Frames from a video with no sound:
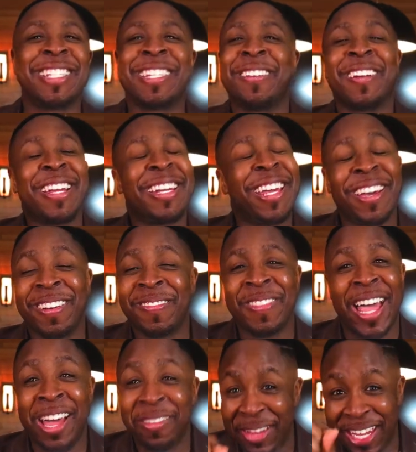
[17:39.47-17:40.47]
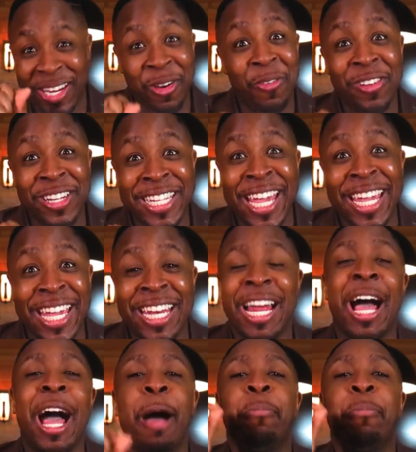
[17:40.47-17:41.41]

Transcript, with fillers: See, right now, I'm getting overtaken.